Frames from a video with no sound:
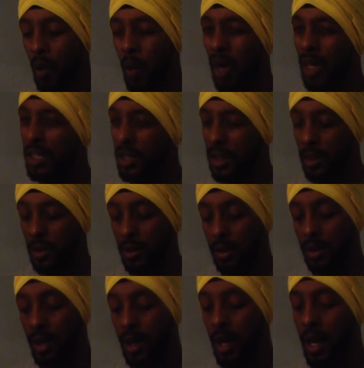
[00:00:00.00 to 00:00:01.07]

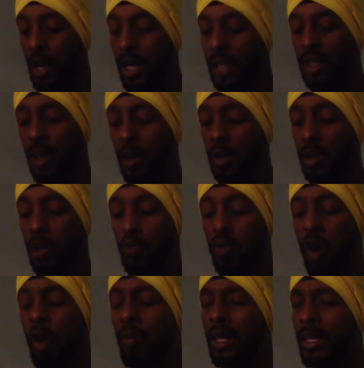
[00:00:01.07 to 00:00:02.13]
Questions. Let's go to
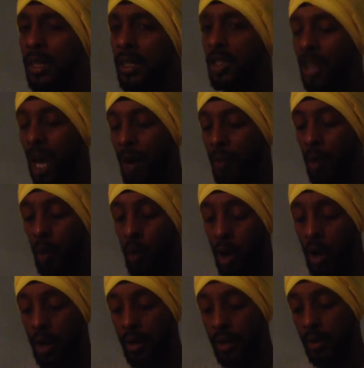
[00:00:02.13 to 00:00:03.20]
Romans chapter
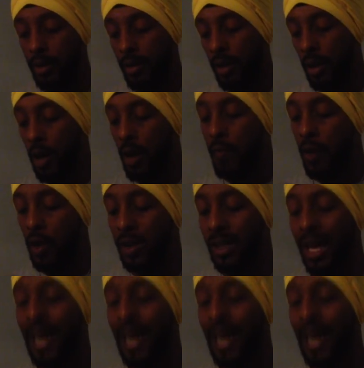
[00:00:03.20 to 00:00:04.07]
1, verse